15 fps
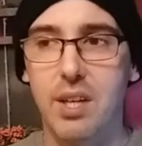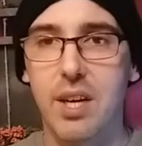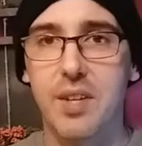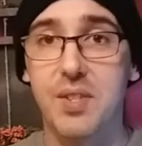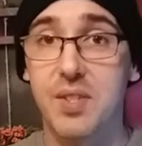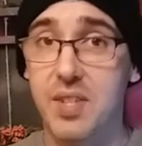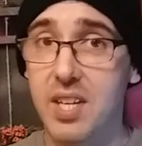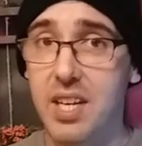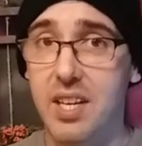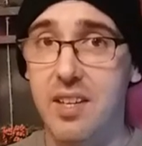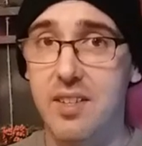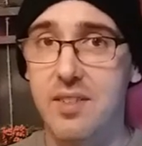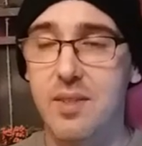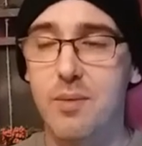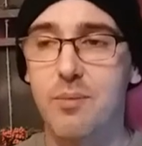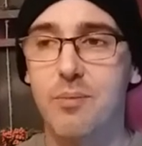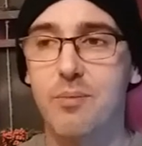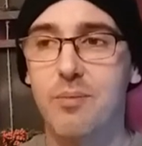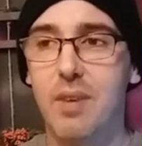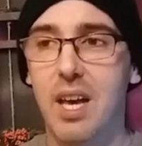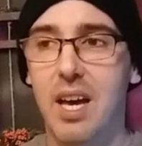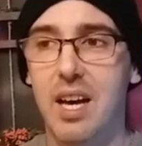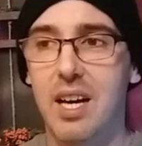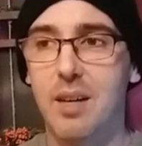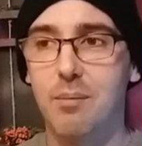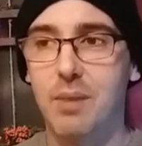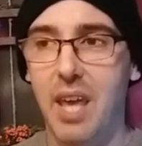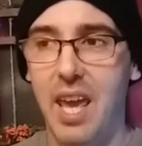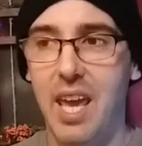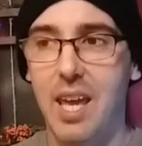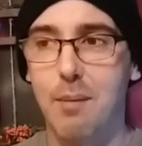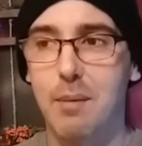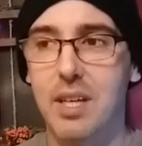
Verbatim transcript: Aziz, um, came.